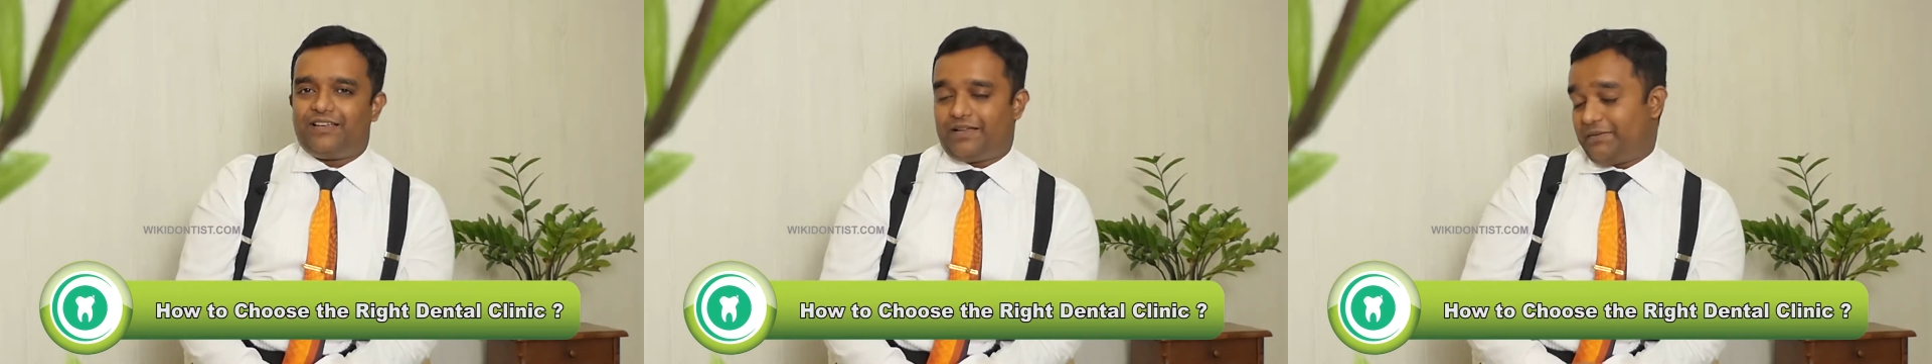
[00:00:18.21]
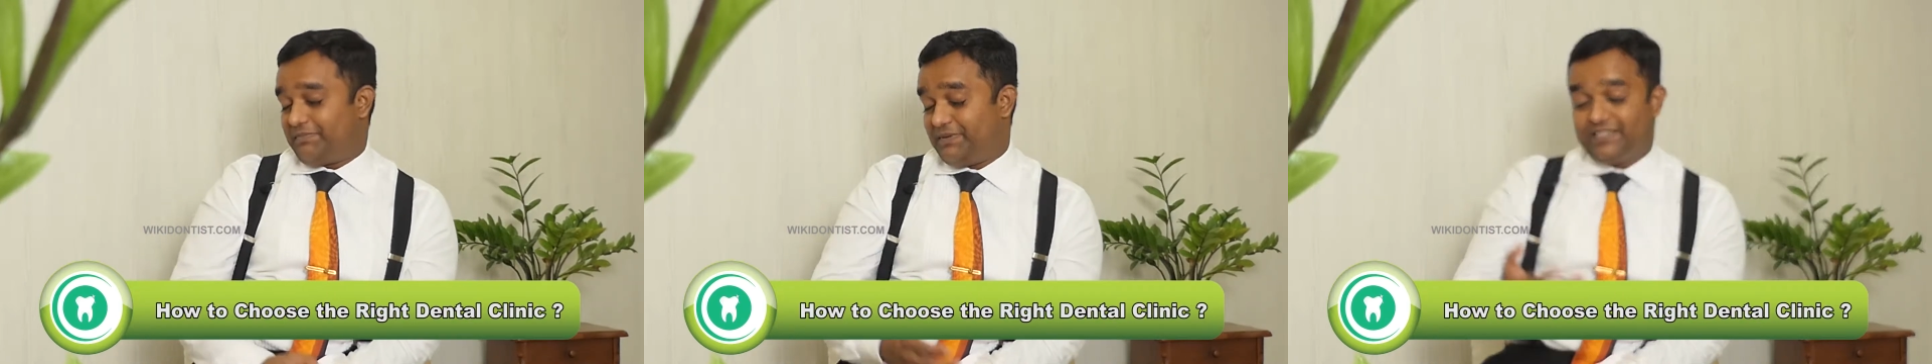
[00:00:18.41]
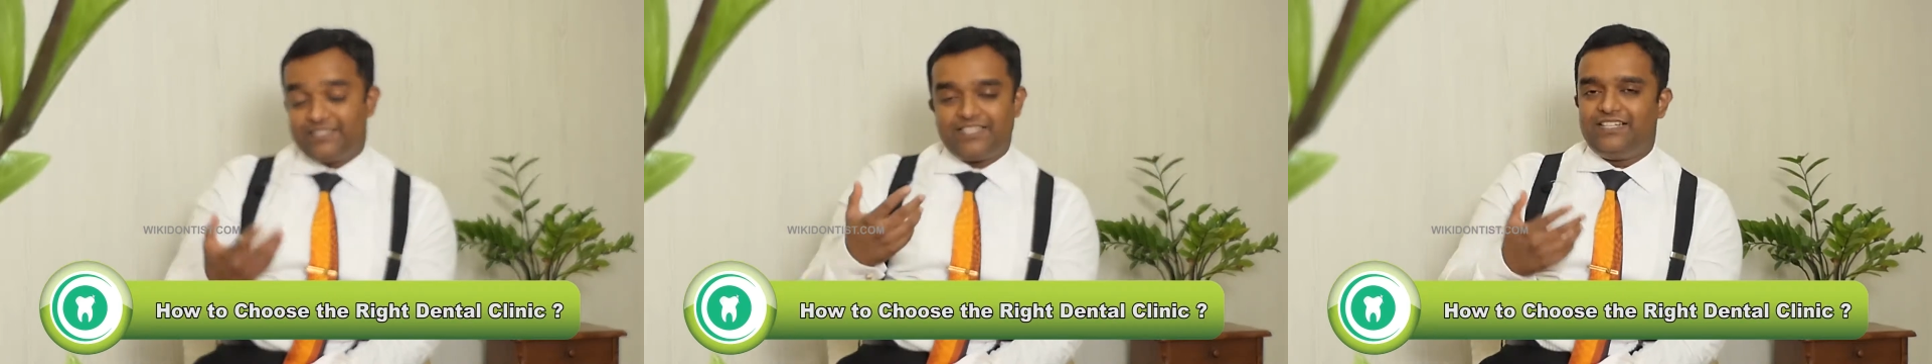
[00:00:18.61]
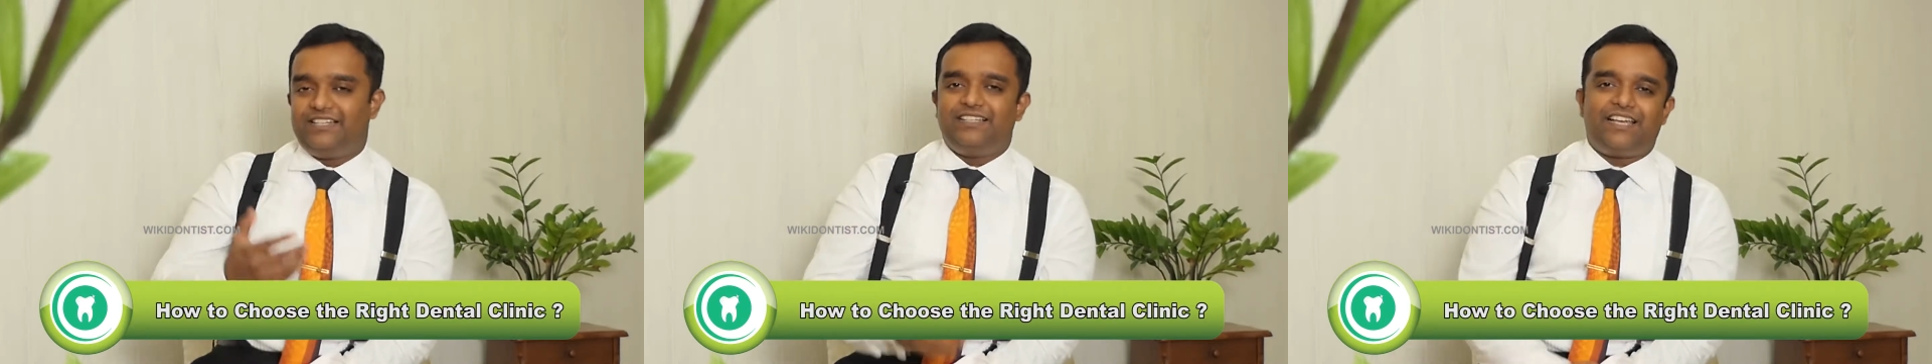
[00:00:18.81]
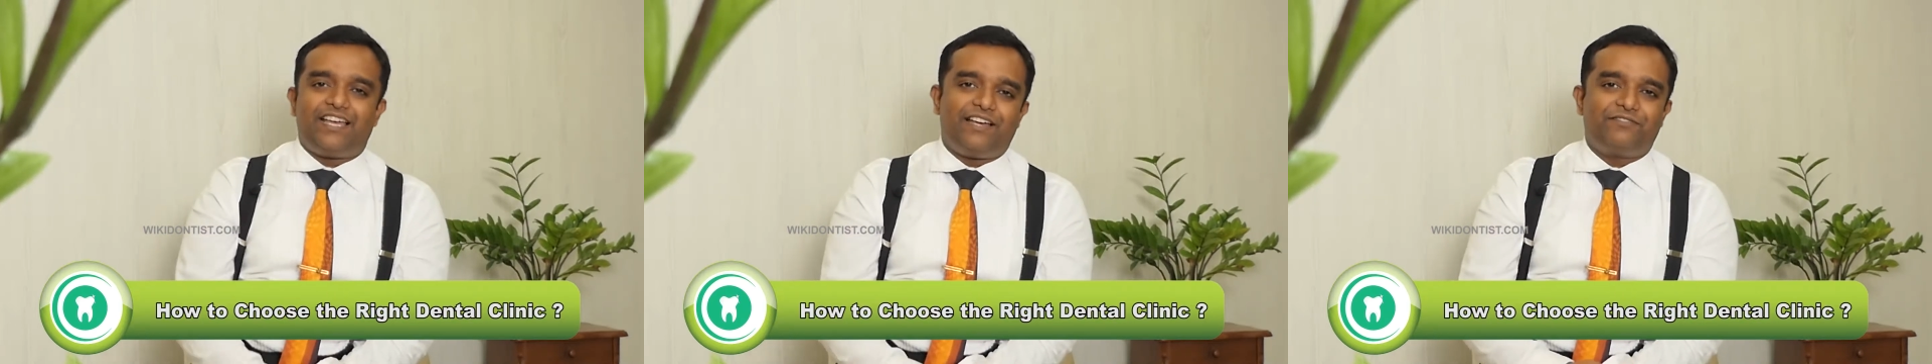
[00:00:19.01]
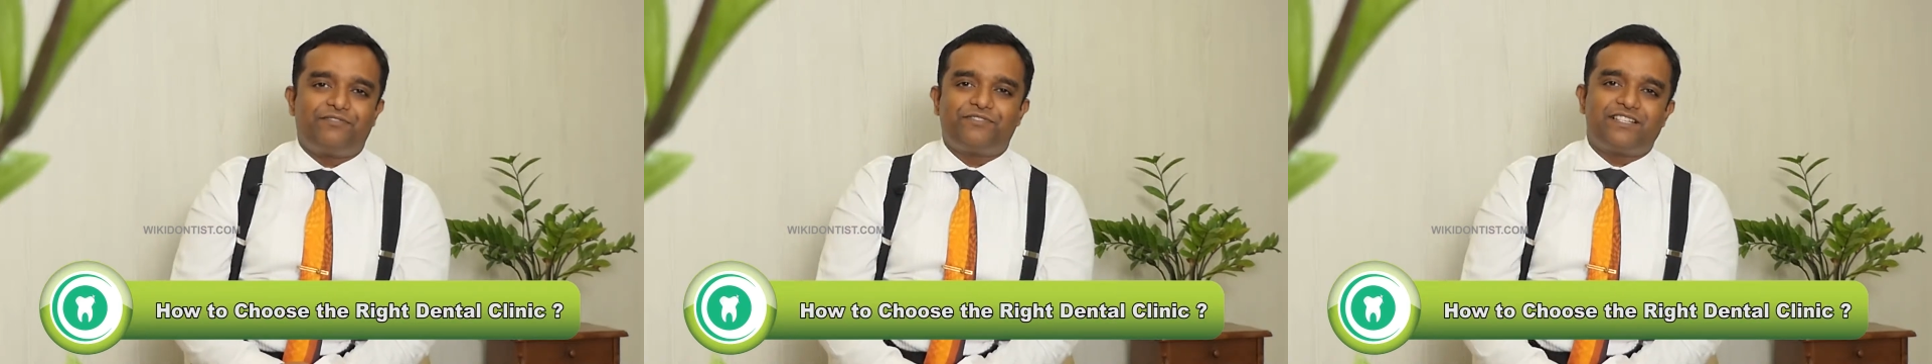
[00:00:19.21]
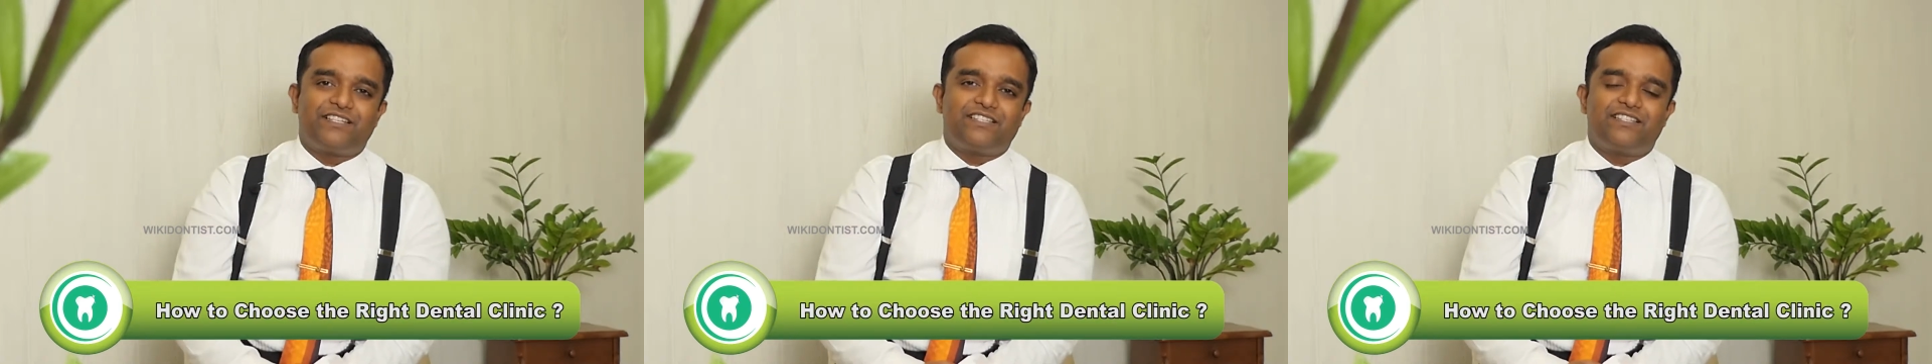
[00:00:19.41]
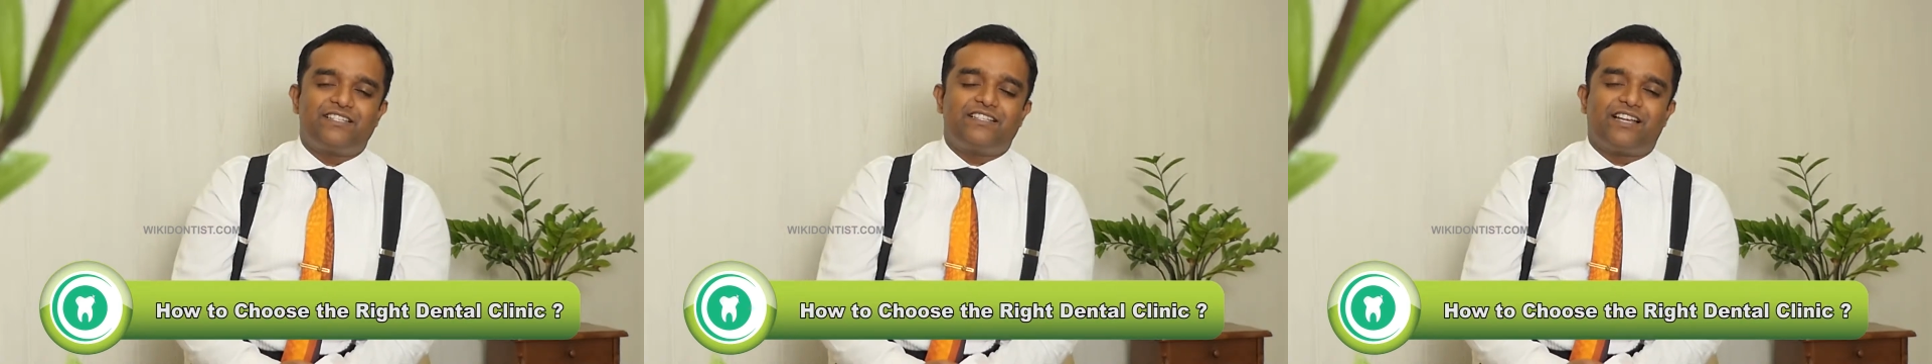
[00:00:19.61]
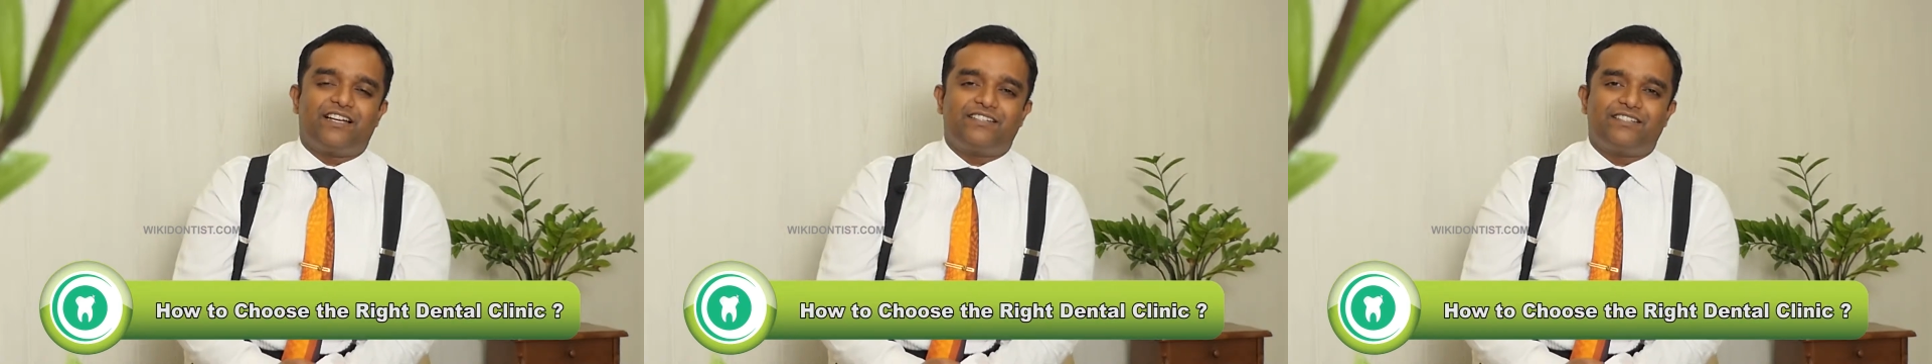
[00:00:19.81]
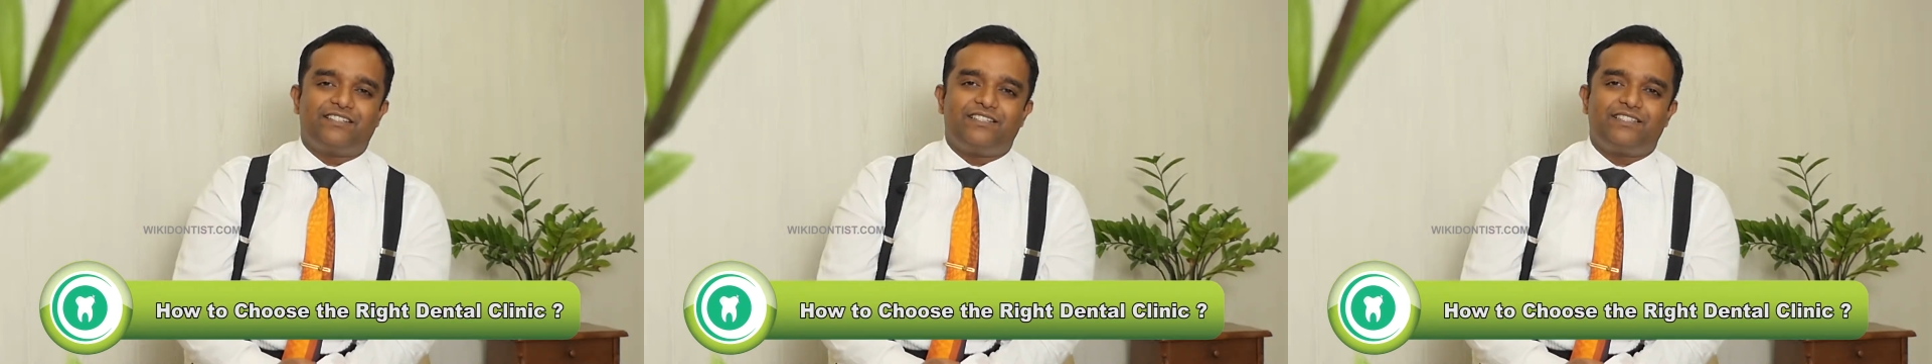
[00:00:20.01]
I personally have sixty
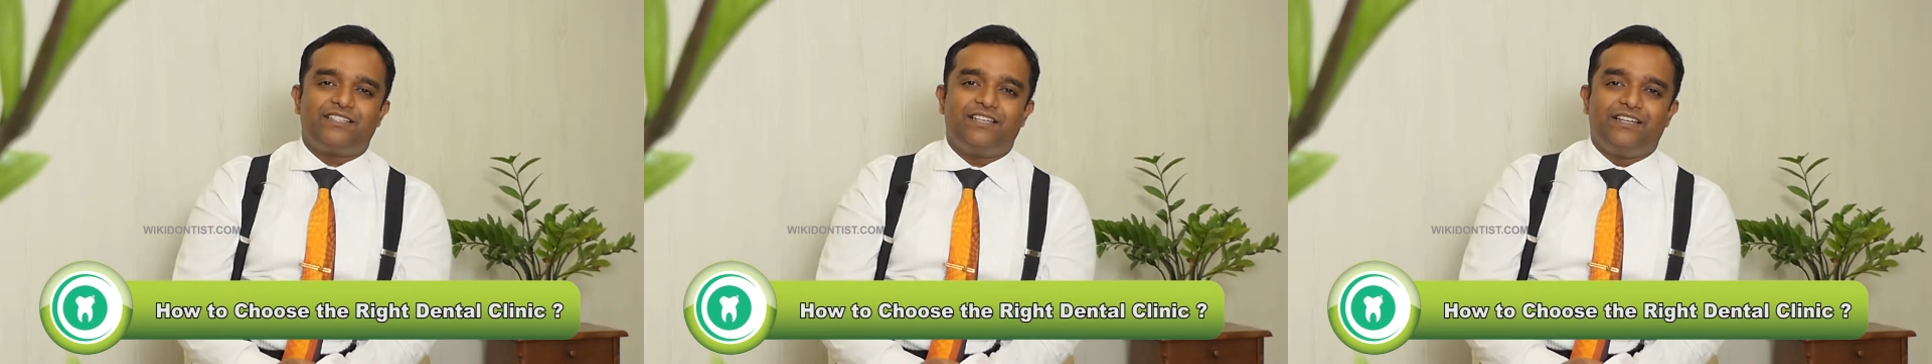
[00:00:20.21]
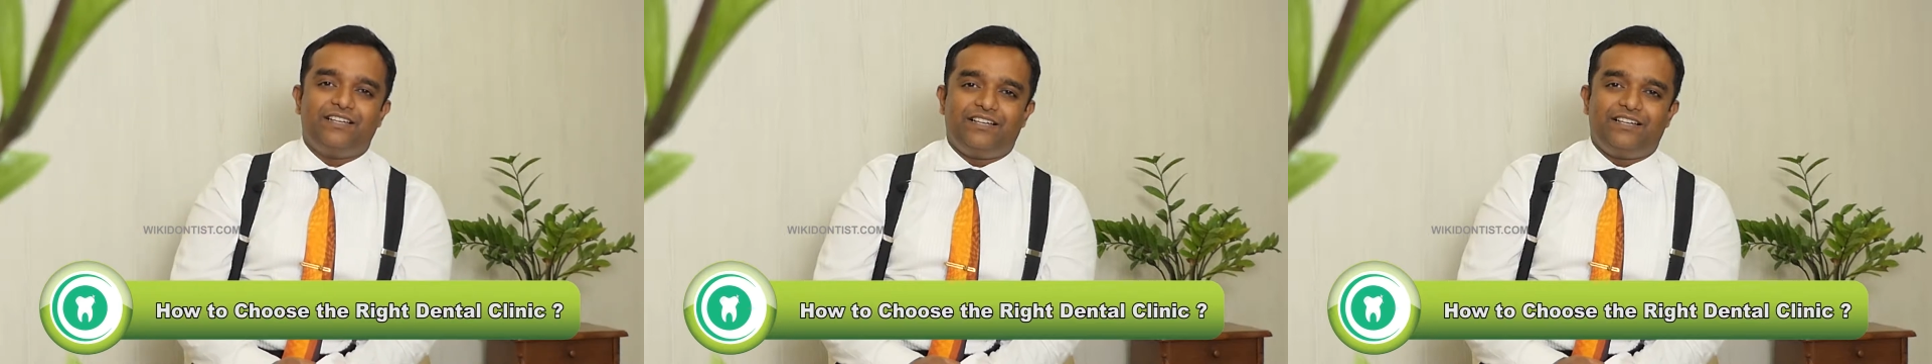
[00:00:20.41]
countries